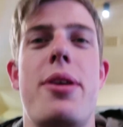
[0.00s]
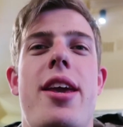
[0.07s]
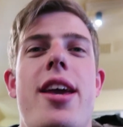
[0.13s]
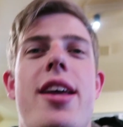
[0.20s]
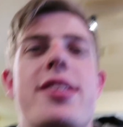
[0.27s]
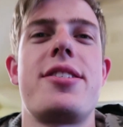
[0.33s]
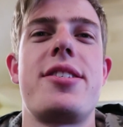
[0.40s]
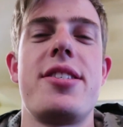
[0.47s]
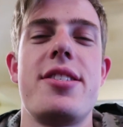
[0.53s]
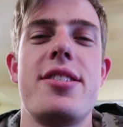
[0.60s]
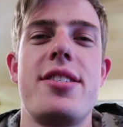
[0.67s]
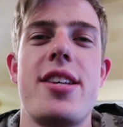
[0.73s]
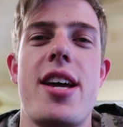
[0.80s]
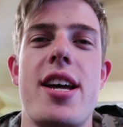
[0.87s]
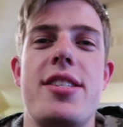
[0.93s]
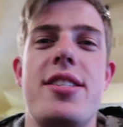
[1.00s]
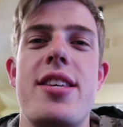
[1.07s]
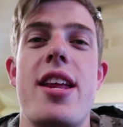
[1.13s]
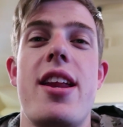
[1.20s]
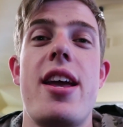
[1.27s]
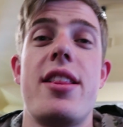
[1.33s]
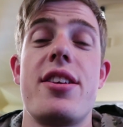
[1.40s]
So here, this is uh,
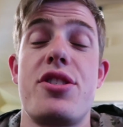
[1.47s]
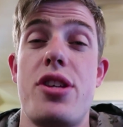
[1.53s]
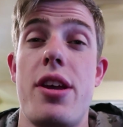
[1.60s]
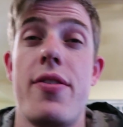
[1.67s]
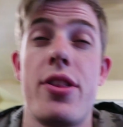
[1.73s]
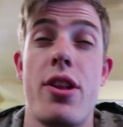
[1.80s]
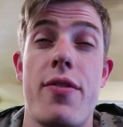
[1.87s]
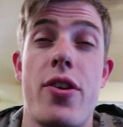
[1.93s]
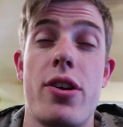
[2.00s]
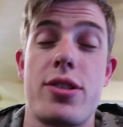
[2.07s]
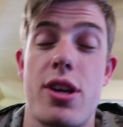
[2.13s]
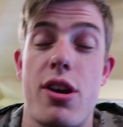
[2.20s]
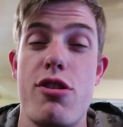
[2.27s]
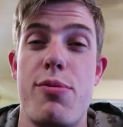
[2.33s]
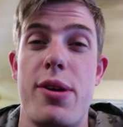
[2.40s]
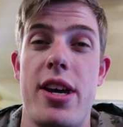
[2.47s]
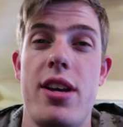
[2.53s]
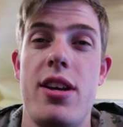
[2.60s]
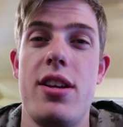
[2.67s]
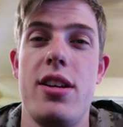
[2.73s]
Saturday the 7th of October.